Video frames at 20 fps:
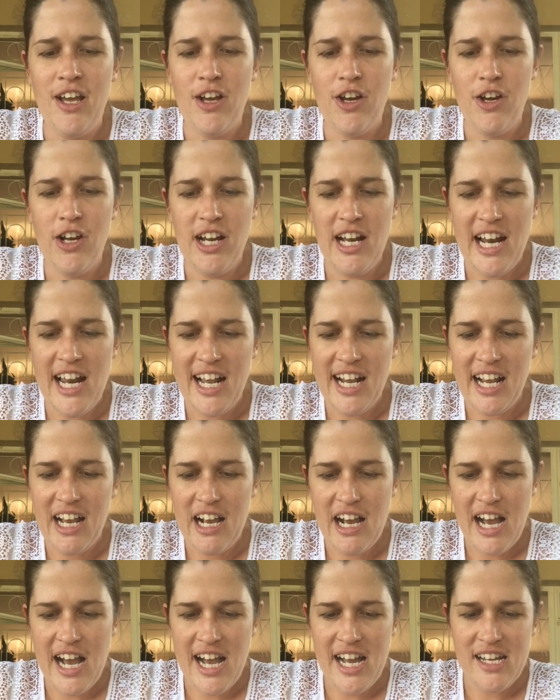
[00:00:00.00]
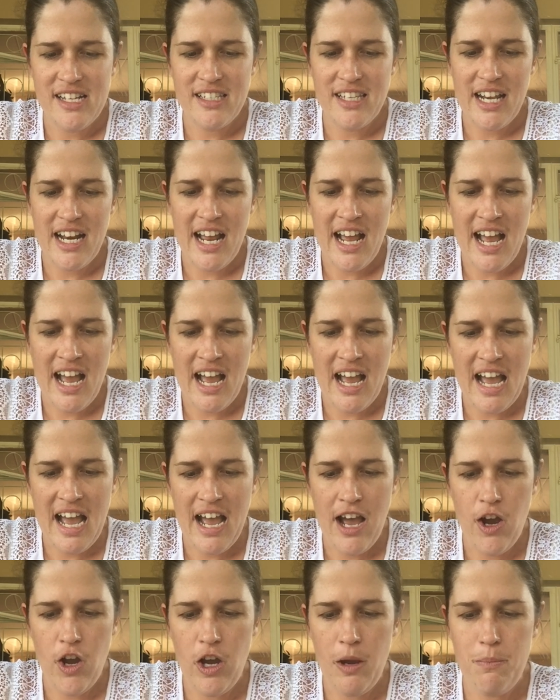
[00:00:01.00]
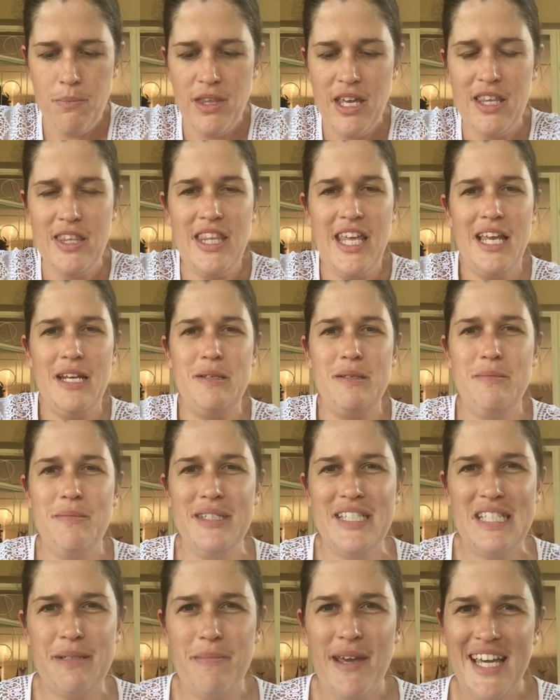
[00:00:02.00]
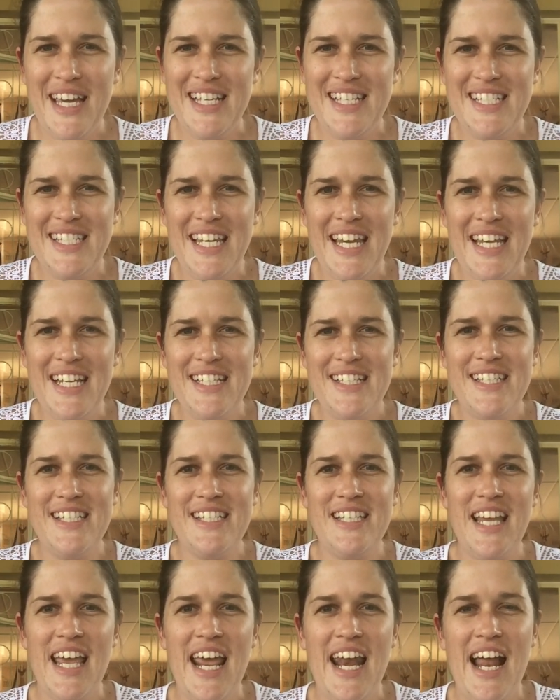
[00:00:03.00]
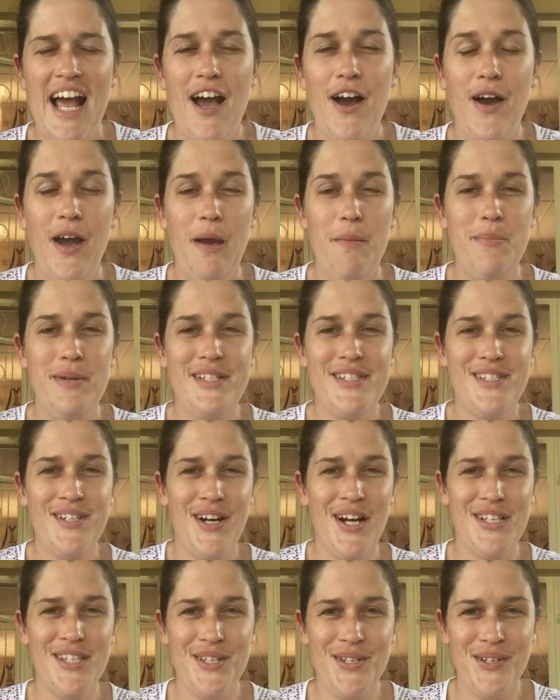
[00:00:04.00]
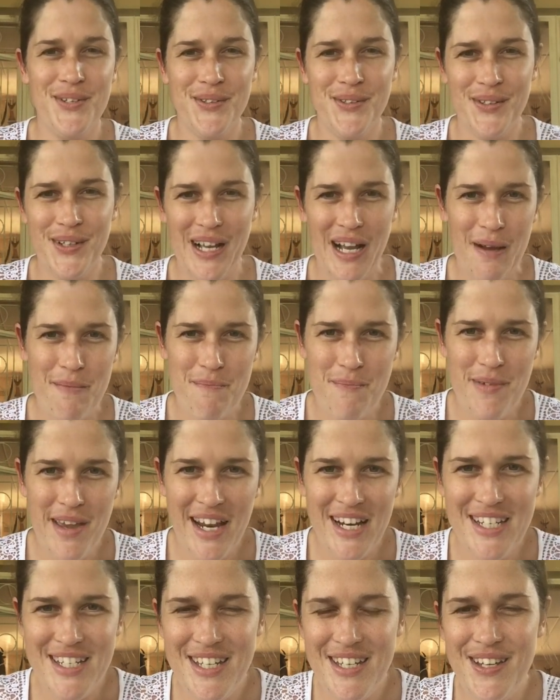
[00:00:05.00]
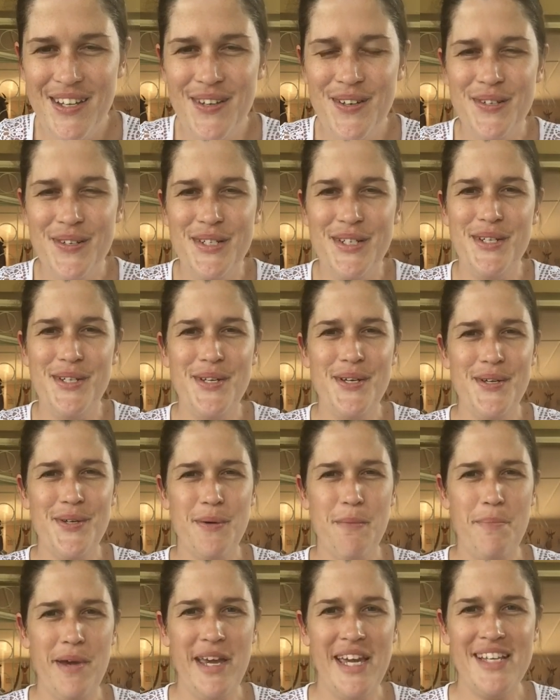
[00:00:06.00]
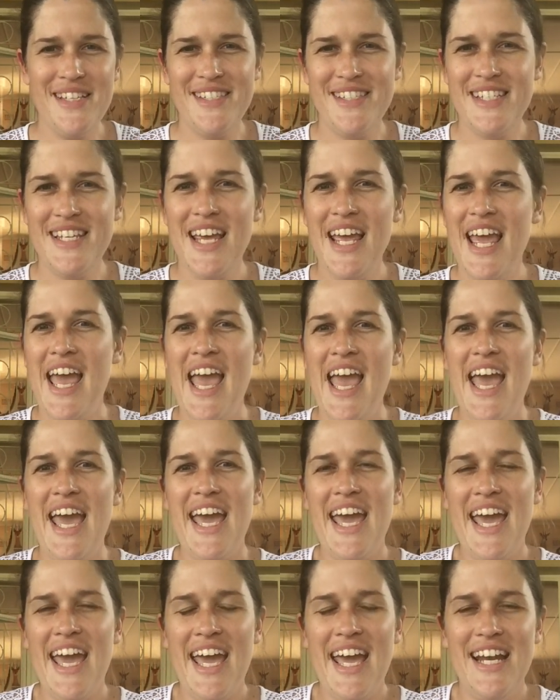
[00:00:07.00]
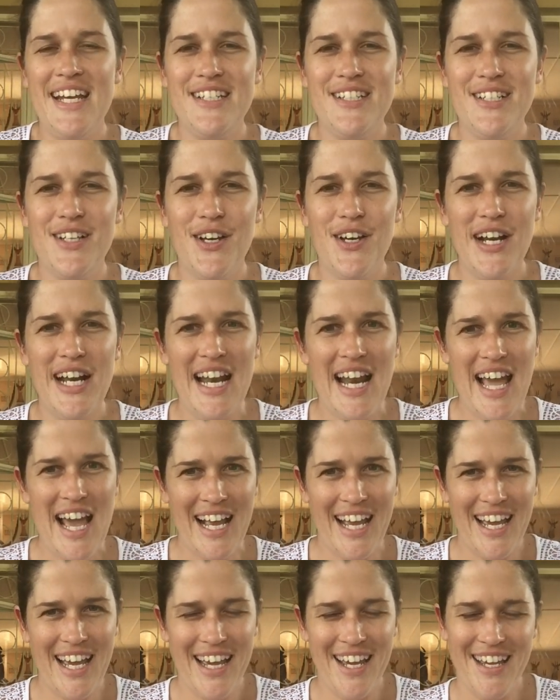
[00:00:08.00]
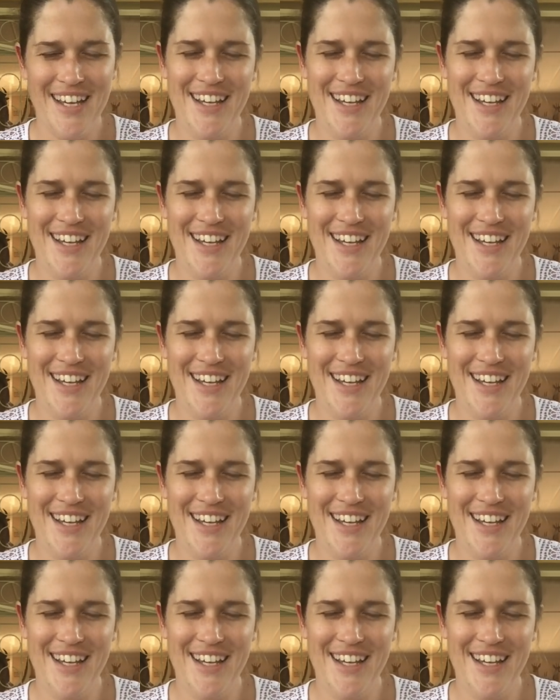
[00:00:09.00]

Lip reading: Good luck, guys, and I hope that this makes sense, and I hope it starts to all come back to you, and do your best, and good luck.